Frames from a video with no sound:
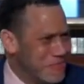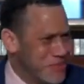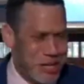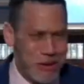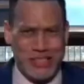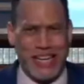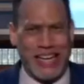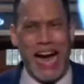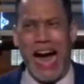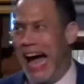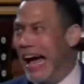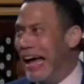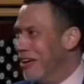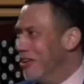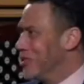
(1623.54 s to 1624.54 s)
there was a
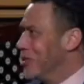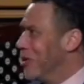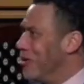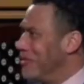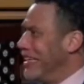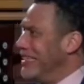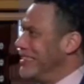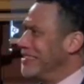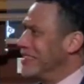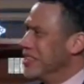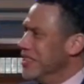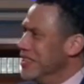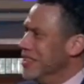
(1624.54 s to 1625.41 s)
guy who told us